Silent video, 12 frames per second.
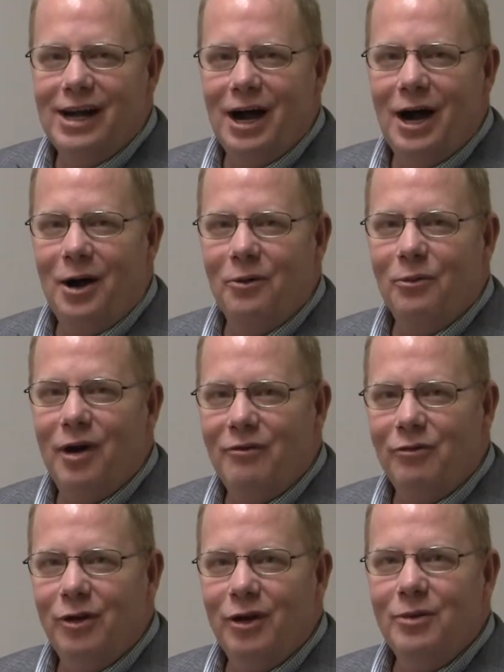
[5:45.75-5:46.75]

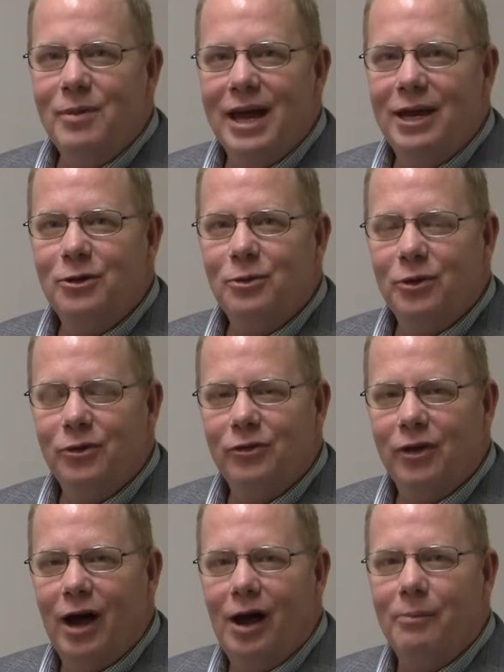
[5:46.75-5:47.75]
Reverend
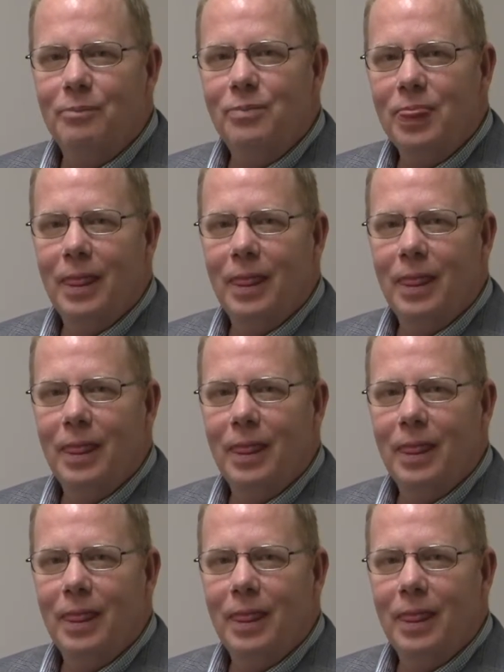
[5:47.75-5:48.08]
Emmanuel's a